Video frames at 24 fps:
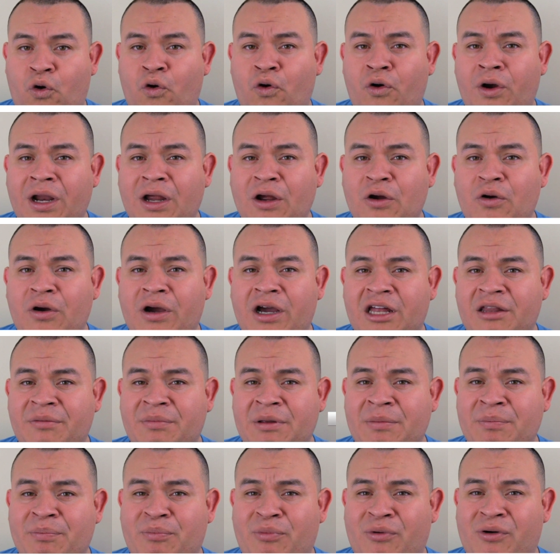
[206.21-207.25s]
Oracle has
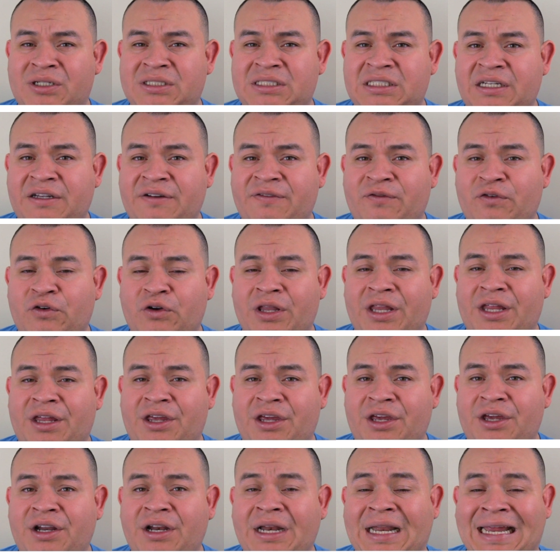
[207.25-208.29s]
been positive for the
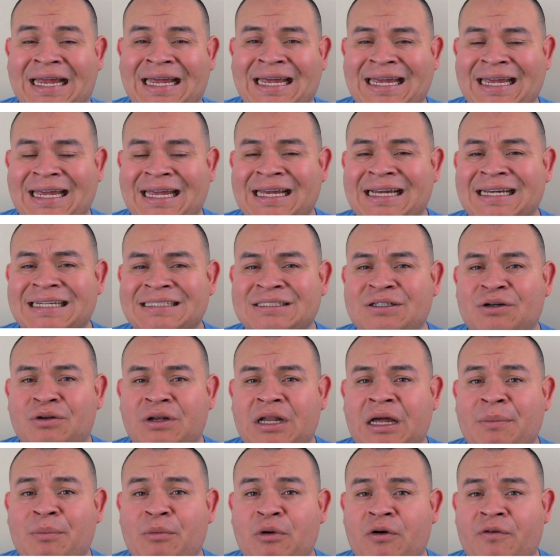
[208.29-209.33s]
year. It has
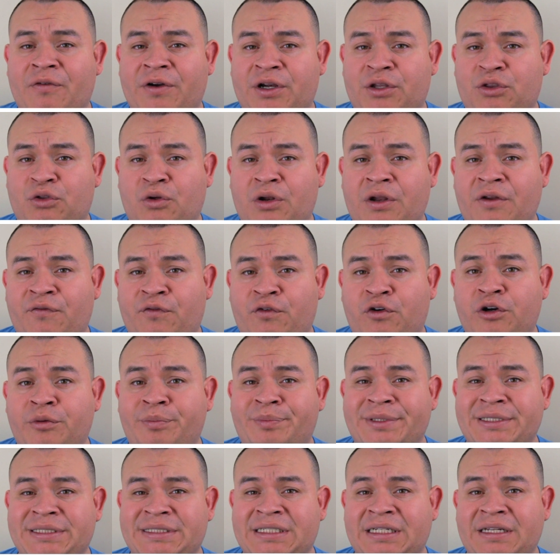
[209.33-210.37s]
gone up over
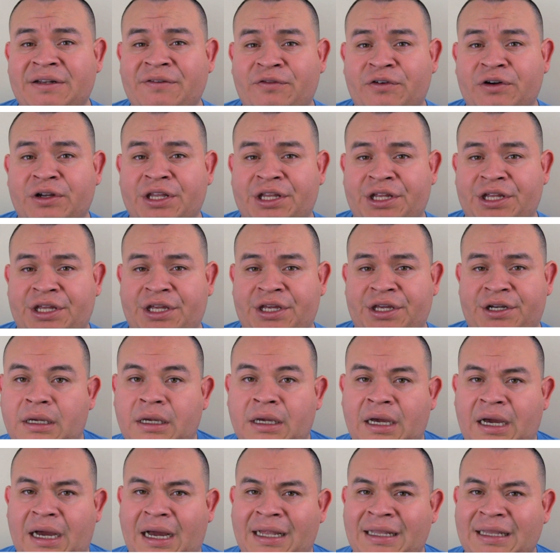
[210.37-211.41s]
34% for the year.
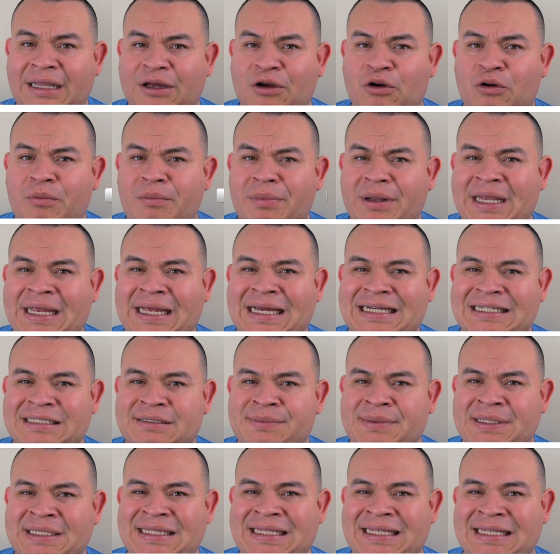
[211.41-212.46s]
And the company
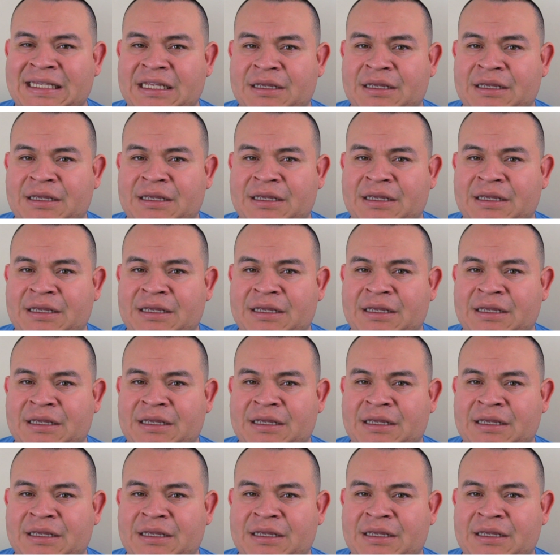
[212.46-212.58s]
has beaten